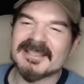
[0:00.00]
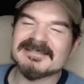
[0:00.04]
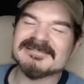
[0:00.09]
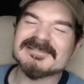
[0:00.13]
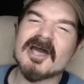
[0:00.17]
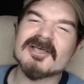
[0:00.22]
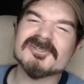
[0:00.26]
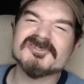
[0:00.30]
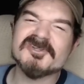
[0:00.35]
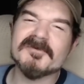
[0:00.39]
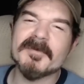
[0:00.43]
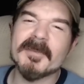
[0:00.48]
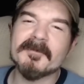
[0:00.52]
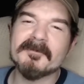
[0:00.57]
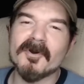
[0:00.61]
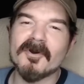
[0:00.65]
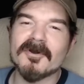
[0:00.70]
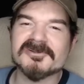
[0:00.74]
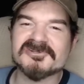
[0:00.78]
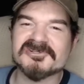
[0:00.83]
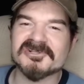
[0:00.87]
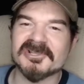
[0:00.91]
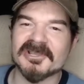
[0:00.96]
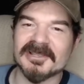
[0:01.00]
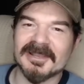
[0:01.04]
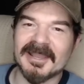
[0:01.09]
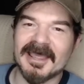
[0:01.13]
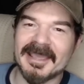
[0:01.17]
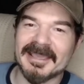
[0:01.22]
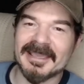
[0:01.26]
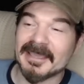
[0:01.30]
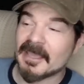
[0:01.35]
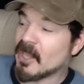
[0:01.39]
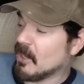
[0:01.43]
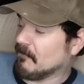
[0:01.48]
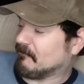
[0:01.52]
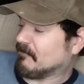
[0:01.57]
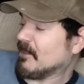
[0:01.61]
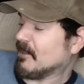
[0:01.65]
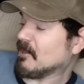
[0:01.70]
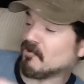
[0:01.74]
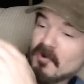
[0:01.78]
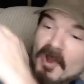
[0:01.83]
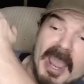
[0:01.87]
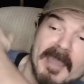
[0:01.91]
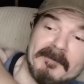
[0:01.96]
It's all stupid bullshit like, if
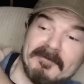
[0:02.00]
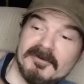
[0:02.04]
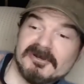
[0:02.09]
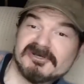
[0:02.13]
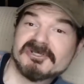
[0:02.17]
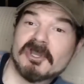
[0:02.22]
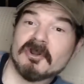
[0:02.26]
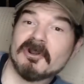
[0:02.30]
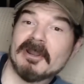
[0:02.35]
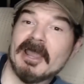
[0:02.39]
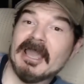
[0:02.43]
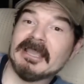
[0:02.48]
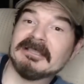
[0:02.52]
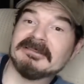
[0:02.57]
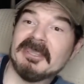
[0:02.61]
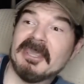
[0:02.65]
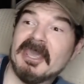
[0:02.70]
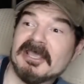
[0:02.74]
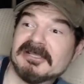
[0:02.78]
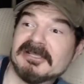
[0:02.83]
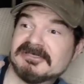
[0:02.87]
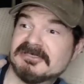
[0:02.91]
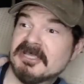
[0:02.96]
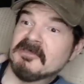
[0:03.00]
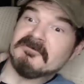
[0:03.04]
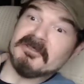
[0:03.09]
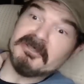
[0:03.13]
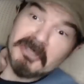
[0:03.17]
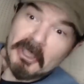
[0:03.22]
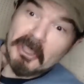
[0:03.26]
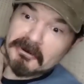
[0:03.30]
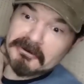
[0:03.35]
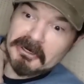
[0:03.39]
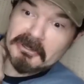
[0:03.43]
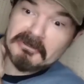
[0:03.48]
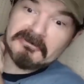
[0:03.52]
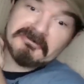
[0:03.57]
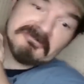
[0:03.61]
they grab your shoulder like this, then you do